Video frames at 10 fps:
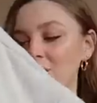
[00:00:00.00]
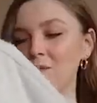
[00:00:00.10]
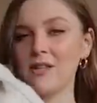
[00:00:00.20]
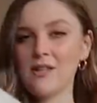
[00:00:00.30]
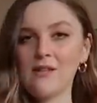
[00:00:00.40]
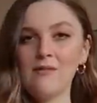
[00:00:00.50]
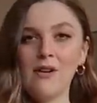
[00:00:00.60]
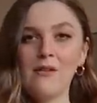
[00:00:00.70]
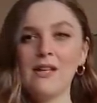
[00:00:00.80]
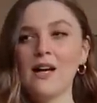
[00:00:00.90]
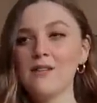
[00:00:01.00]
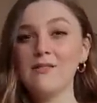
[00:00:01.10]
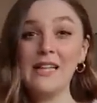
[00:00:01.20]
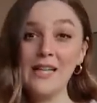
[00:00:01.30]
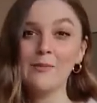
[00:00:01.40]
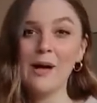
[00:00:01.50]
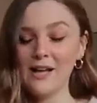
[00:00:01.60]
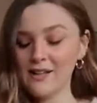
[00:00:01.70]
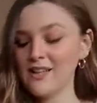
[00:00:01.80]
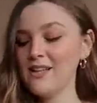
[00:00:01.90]
something very kind of laid
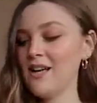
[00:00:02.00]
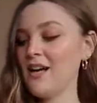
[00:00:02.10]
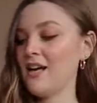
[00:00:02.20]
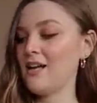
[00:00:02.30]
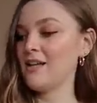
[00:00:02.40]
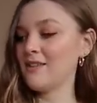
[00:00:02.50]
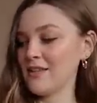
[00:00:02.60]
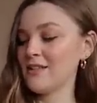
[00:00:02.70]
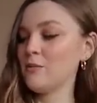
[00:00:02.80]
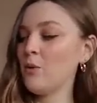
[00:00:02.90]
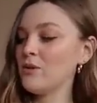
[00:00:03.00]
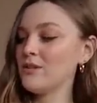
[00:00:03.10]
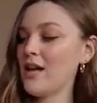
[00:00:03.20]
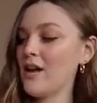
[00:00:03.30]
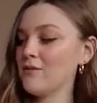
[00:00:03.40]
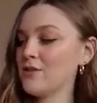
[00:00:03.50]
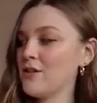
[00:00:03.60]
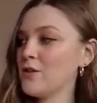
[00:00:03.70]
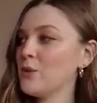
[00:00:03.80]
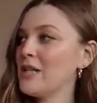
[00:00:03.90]
back. I think is important to have. So
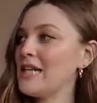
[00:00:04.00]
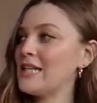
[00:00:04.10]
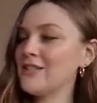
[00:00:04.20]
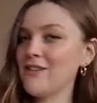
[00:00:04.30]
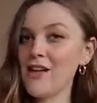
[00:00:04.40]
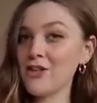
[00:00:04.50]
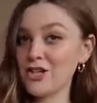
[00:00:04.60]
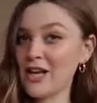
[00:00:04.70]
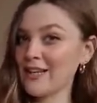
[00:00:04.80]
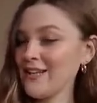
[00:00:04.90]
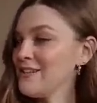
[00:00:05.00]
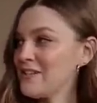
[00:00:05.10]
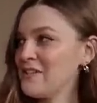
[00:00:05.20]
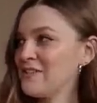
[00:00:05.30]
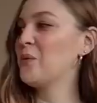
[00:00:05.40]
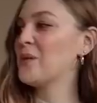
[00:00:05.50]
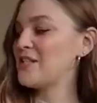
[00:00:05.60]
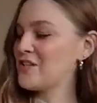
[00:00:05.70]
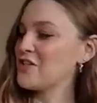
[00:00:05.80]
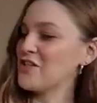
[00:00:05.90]
this one is a shacket. We're
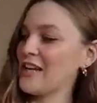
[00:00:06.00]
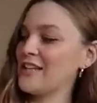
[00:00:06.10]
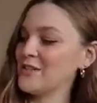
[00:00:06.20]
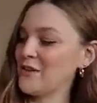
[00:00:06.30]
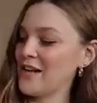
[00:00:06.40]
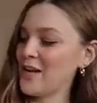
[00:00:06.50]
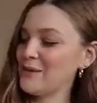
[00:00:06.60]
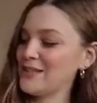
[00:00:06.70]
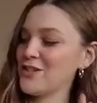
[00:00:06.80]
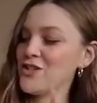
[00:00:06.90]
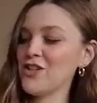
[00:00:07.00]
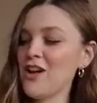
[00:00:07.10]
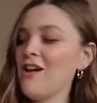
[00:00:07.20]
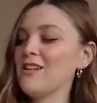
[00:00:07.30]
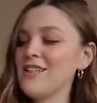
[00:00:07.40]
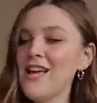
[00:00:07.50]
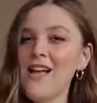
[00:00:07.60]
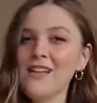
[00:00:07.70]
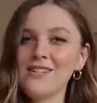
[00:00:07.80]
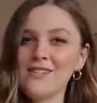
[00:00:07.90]
into the shackets right now. It's a shirt
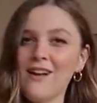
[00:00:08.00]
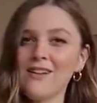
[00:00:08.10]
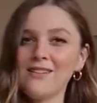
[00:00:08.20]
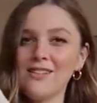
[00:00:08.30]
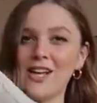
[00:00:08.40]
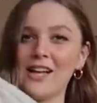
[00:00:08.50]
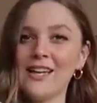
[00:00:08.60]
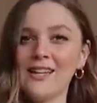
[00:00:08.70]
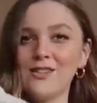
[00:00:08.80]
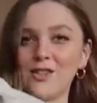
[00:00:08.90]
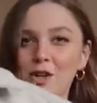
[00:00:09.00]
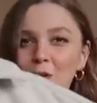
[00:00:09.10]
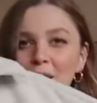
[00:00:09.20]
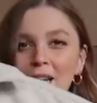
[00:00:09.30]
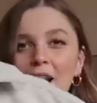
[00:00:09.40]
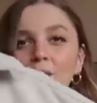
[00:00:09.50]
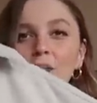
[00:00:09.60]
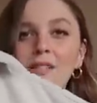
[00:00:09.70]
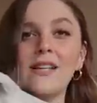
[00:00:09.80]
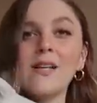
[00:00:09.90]
style jacket. So it kind of
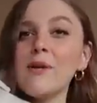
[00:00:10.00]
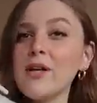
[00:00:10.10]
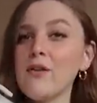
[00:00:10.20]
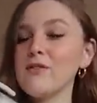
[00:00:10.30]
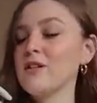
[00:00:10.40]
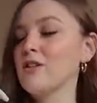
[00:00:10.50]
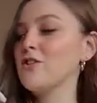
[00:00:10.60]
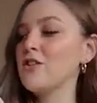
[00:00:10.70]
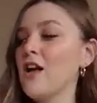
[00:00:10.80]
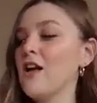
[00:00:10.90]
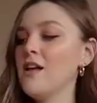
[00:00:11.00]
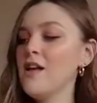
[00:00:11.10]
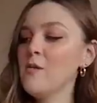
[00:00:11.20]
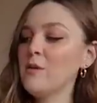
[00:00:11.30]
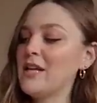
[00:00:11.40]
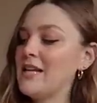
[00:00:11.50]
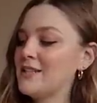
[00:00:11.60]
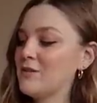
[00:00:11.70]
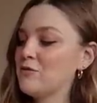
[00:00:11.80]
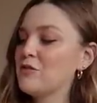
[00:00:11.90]
looks like a big oversized shirt, but it
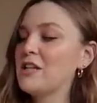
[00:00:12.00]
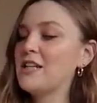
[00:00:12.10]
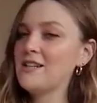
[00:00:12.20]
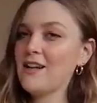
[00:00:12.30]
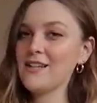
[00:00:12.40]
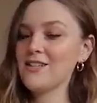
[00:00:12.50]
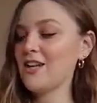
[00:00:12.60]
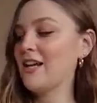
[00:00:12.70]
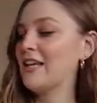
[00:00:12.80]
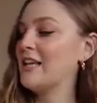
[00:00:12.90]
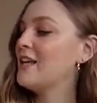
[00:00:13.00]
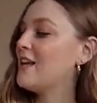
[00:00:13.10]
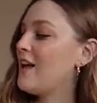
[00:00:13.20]
is a really nice jacket.